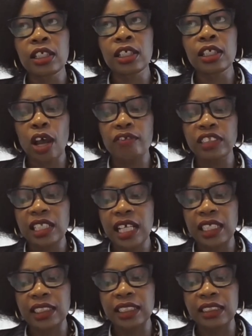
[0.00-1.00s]
So
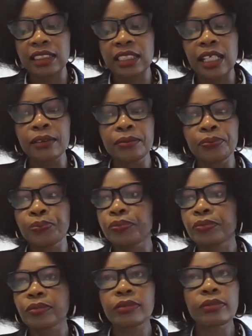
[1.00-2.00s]
after that is
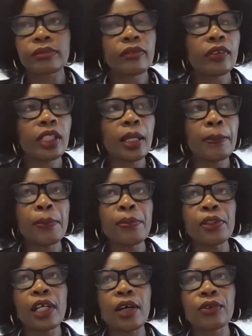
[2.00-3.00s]
done,
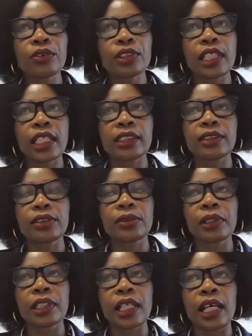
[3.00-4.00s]
people now will start
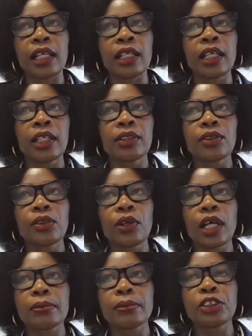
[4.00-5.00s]
doing their,
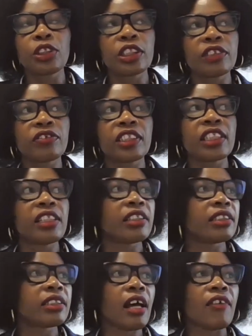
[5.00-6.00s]
administrative
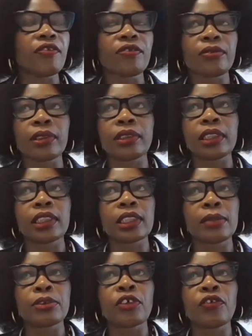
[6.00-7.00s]
stuff in
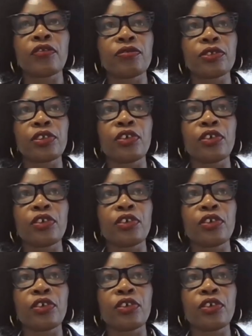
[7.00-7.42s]
terms of,